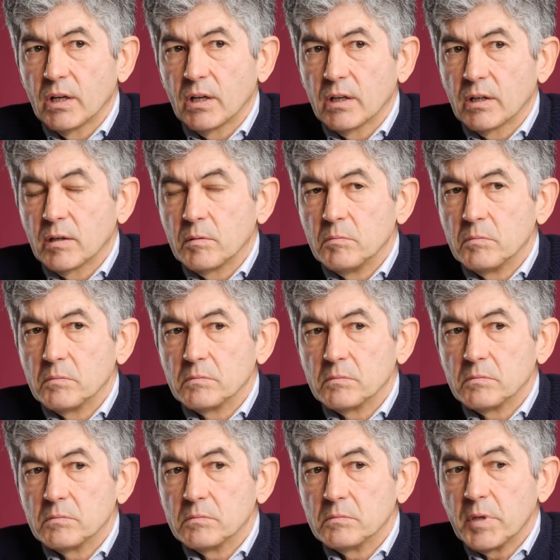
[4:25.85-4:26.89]

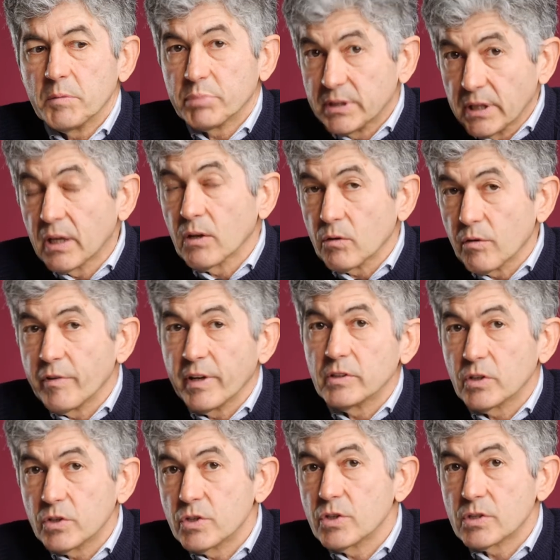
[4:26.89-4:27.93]
in particular
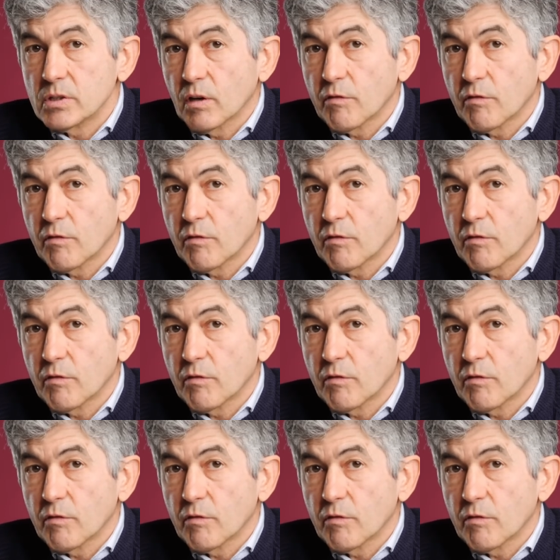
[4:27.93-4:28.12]
vintages